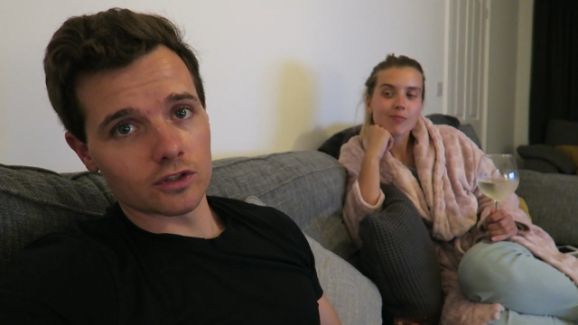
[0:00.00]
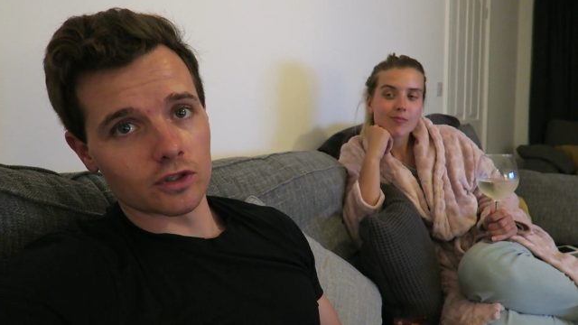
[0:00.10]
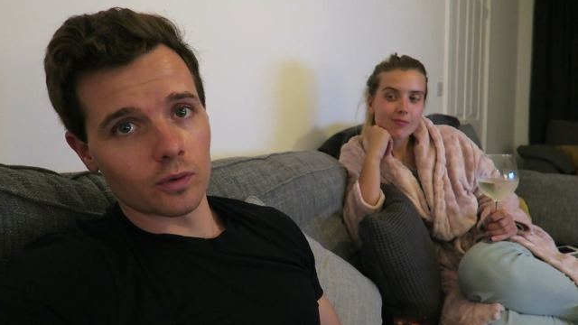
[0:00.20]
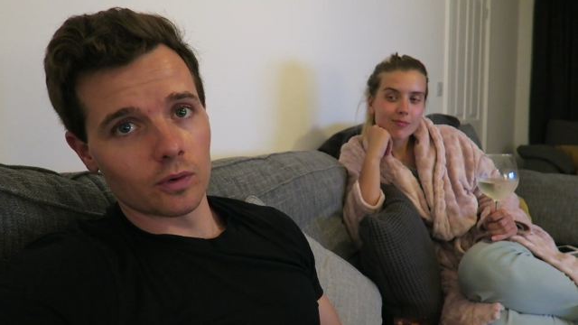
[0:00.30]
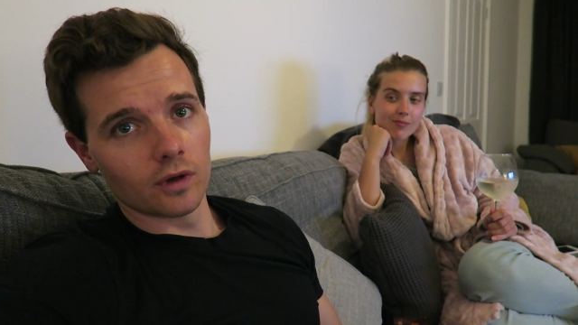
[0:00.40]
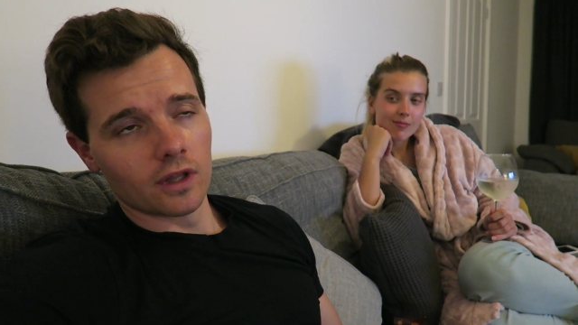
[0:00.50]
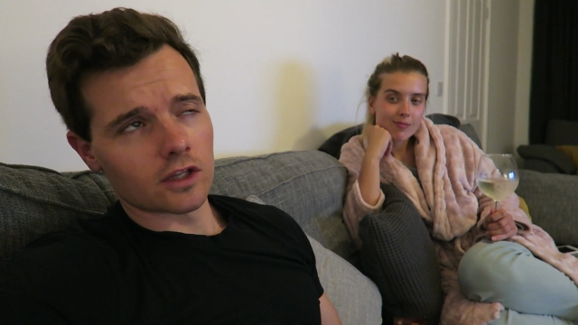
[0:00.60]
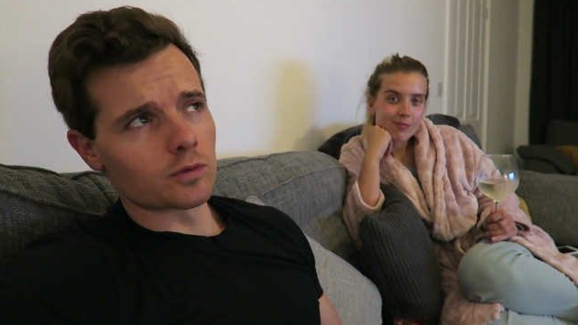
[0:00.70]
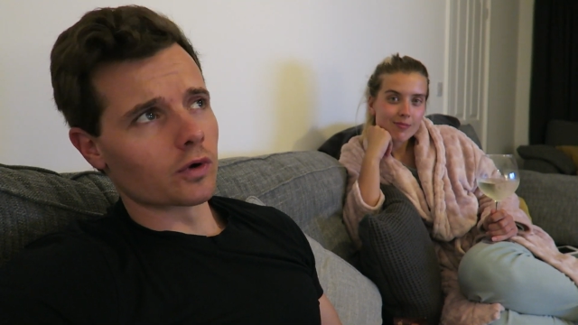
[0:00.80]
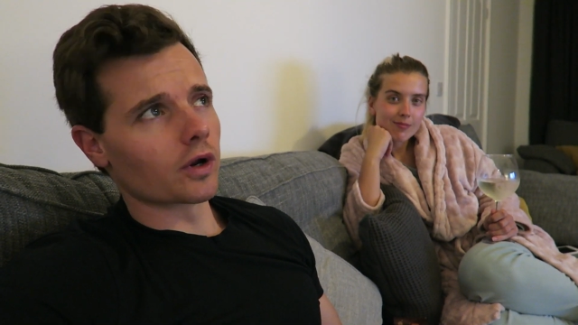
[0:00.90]
Speaker 1: So
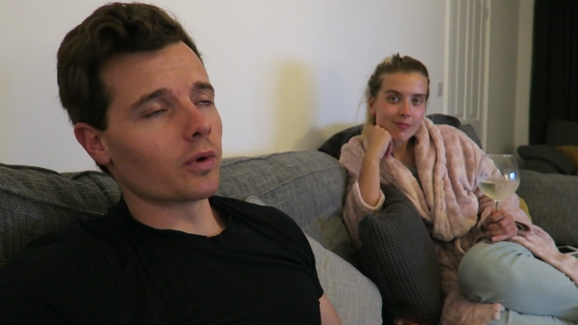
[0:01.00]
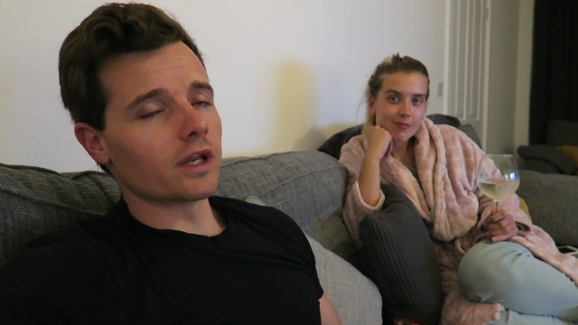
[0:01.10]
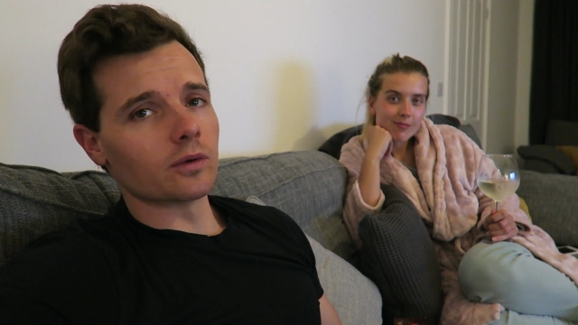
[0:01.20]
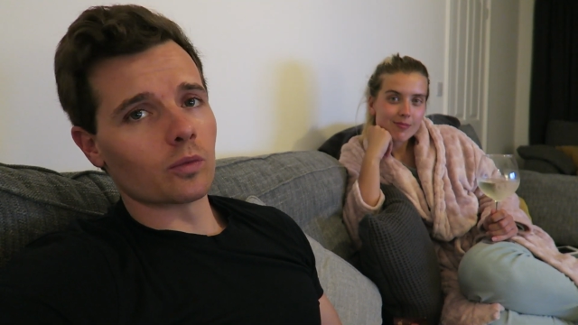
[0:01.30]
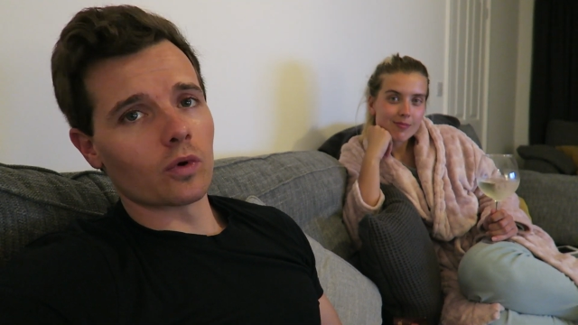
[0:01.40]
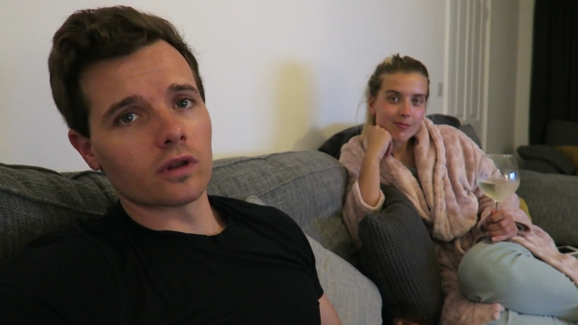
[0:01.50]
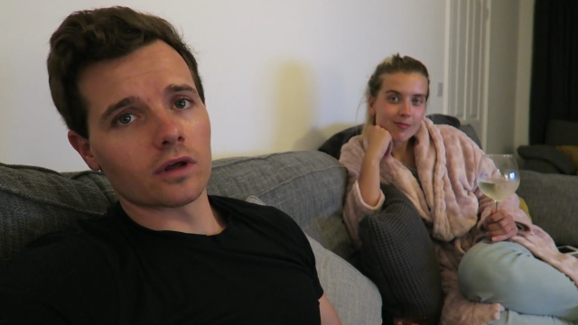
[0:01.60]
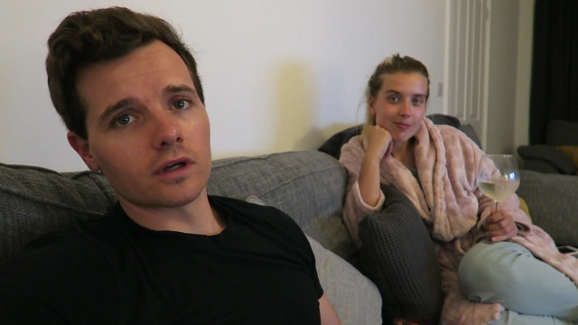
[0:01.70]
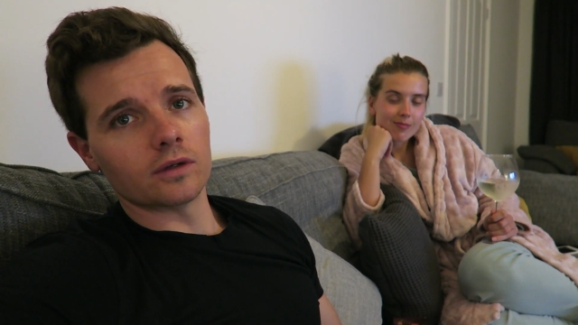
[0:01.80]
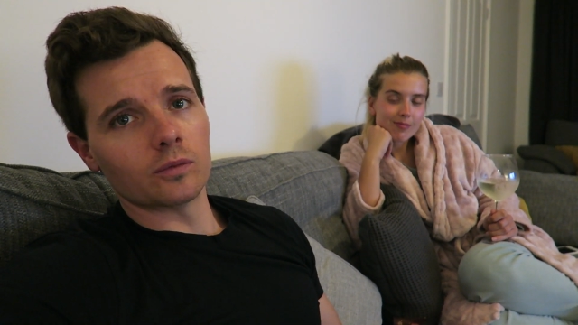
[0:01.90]
this morning I weighed in one
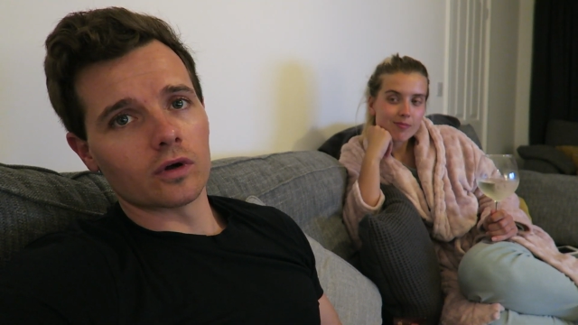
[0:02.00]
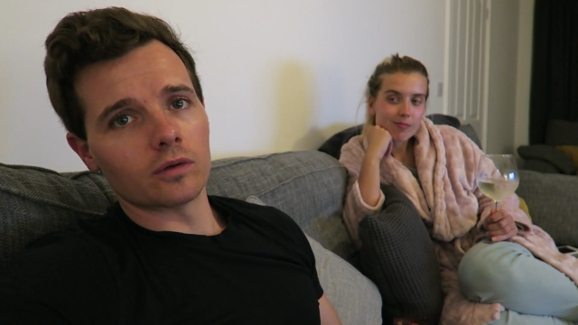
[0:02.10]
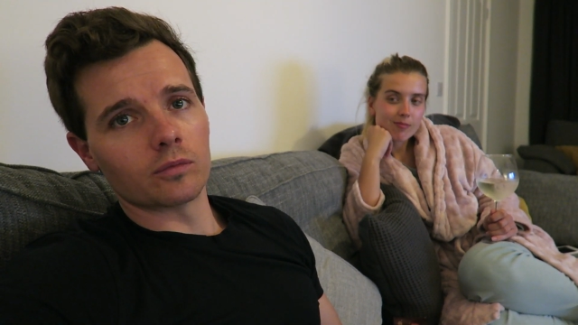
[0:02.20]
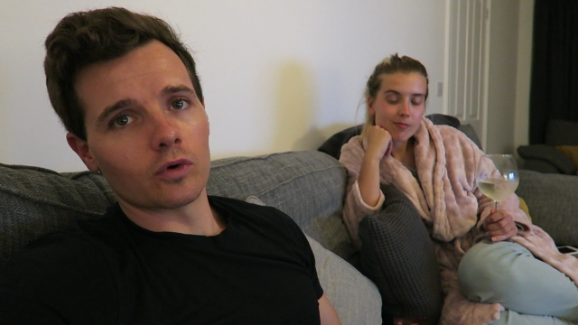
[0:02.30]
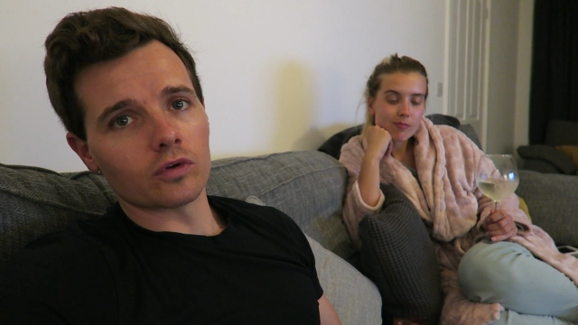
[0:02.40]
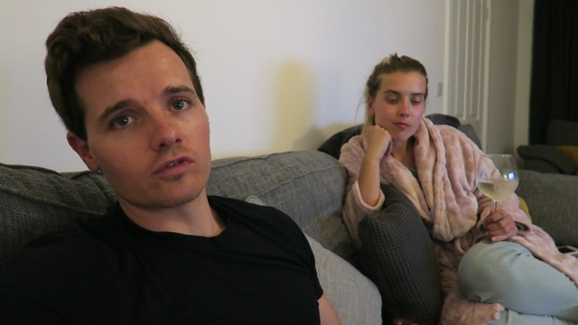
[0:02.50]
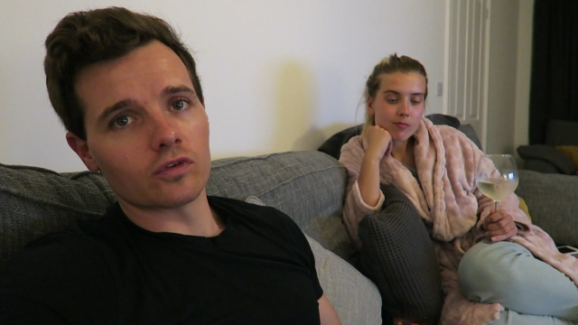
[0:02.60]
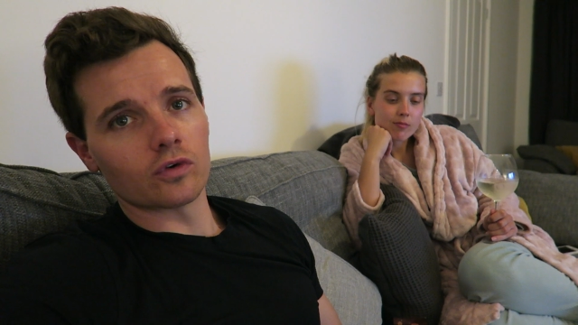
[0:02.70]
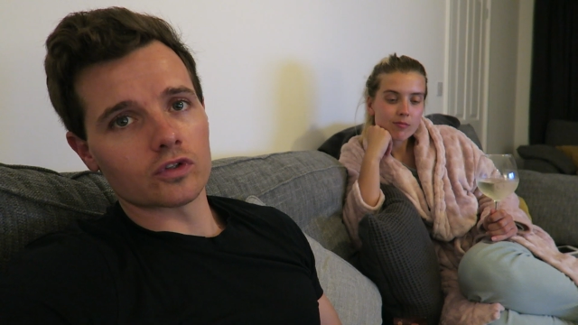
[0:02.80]
ninety-one point four.